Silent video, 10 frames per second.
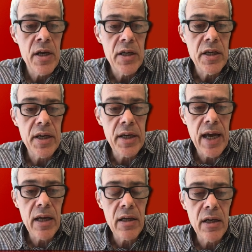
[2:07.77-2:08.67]
you can
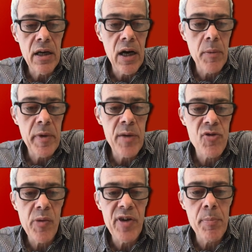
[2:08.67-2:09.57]
get um,
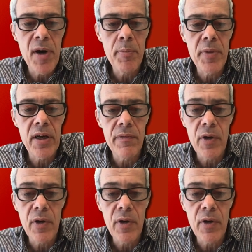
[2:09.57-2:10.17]
inappropriate pumping of